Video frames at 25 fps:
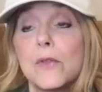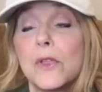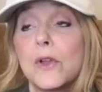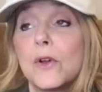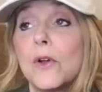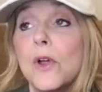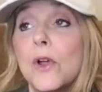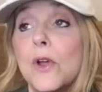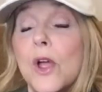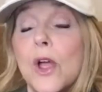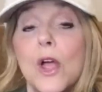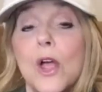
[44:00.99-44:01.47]

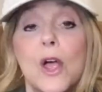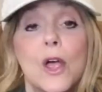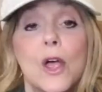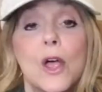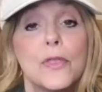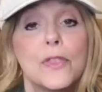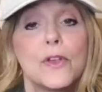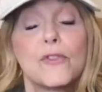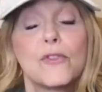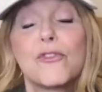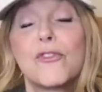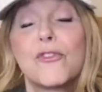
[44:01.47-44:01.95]

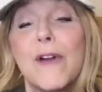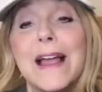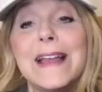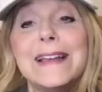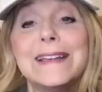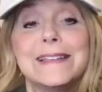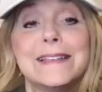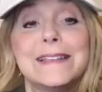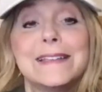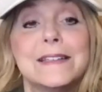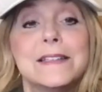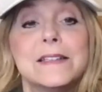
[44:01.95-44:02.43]
They're
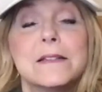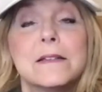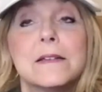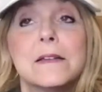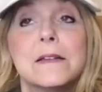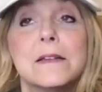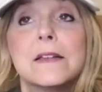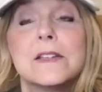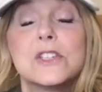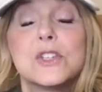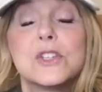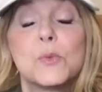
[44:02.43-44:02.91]
frightened
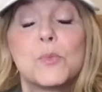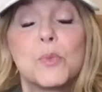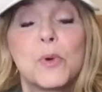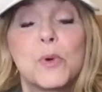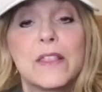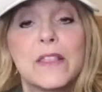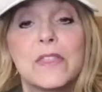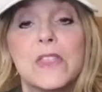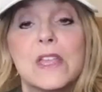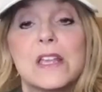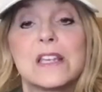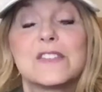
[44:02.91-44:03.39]
to
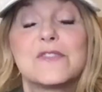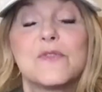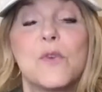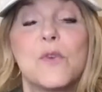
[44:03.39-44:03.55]
bring things